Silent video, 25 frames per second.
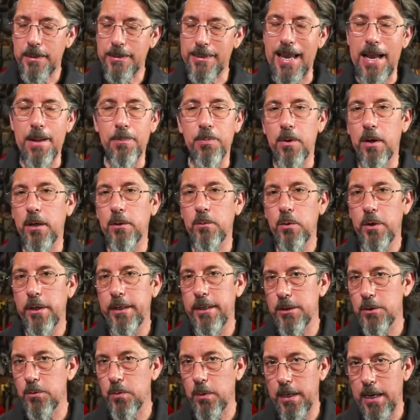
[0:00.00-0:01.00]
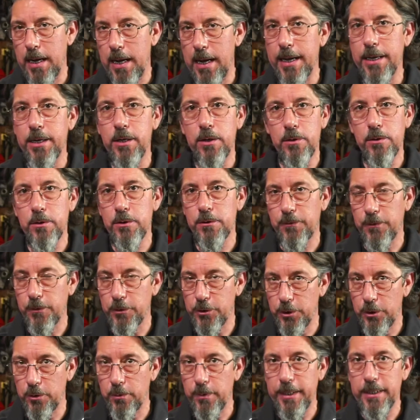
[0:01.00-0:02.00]
DAP weldwood is what I use
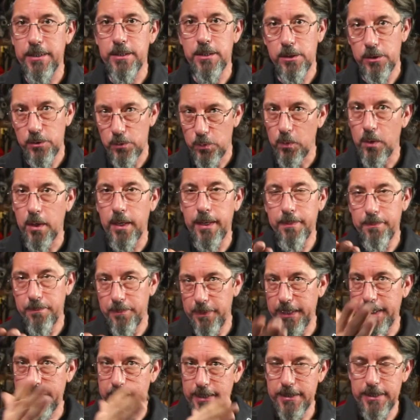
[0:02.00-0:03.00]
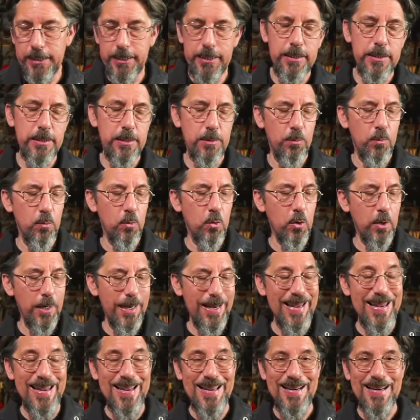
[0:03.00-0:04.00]
for two reasons. One, because it is the
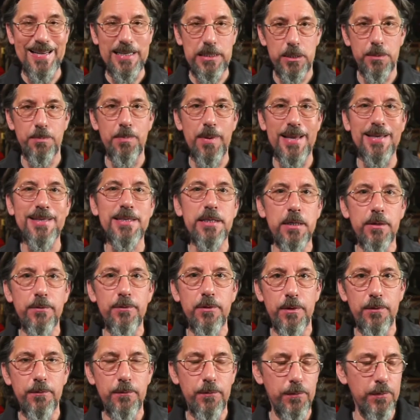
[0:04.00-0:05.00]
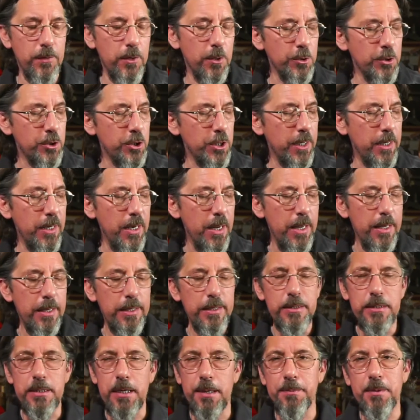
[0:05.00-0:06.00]
more inexpensive version.
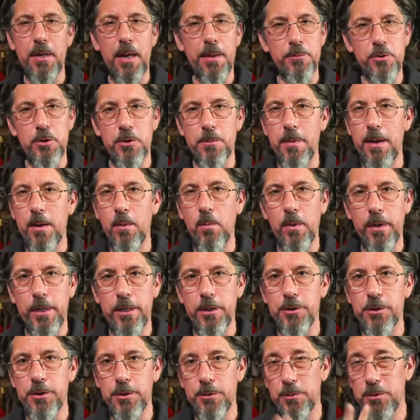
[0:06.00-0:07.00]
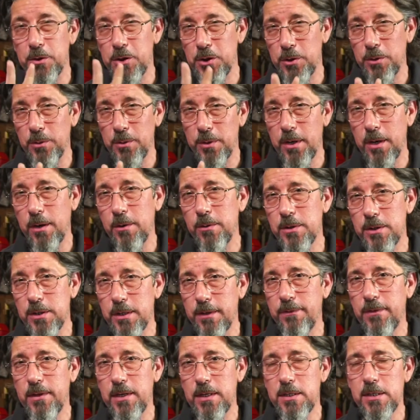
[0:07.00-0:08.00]
Sometimes you may want to do 2 coats
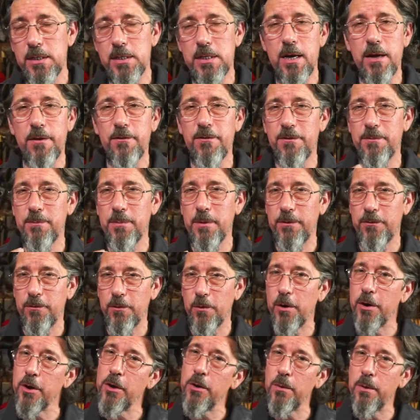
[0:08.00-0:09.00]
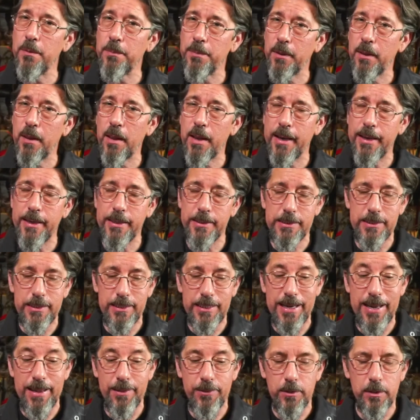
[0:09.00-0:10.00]
of this stuff before you apply it
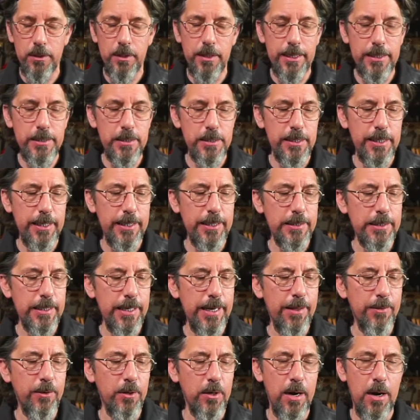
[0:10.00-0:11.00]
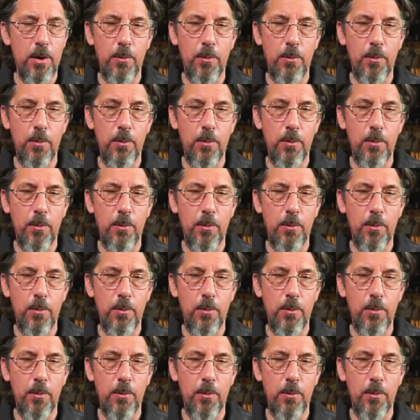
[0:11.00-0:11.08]
together and stick it together.